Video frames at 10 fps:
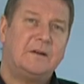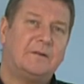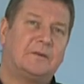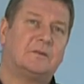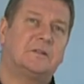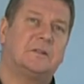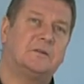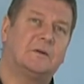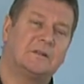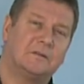difficult
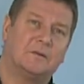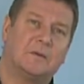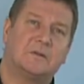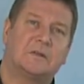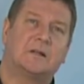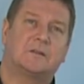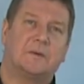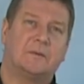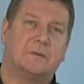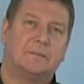situation for most
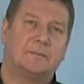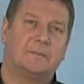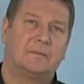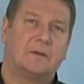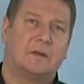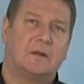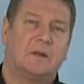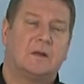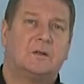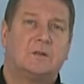salespeople.
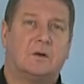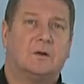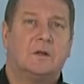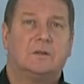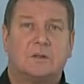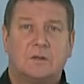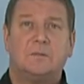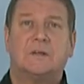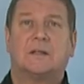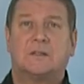So the
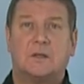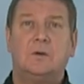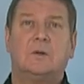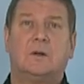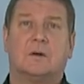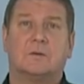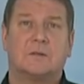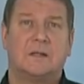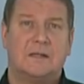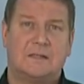subject to
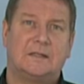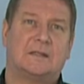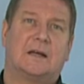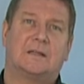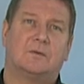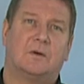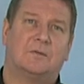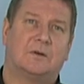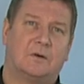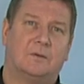clause is designed to
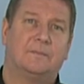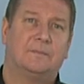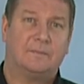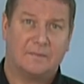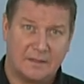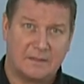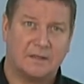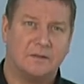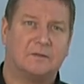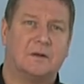overcome this
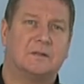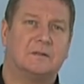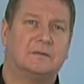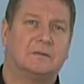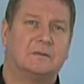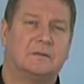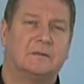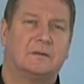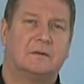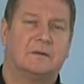situation.
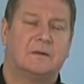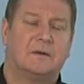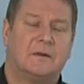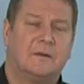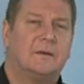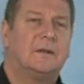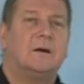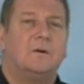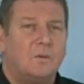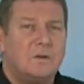
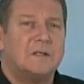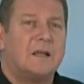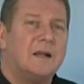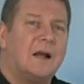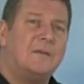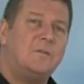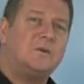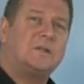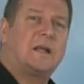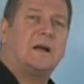Now, once again, I
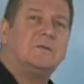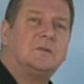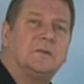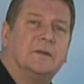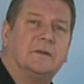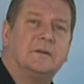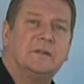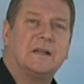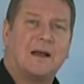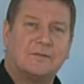must counsel you
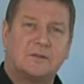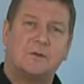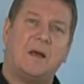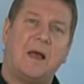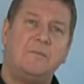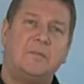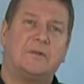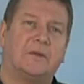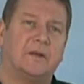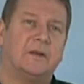to have some
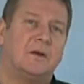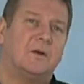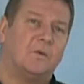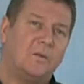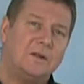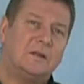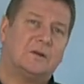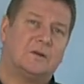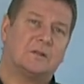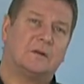empathy with the
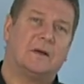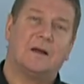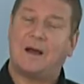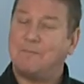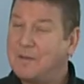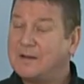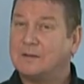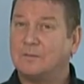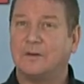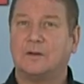customer and make
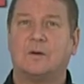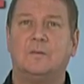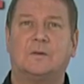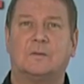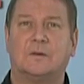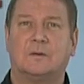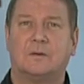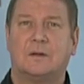them feel comfortable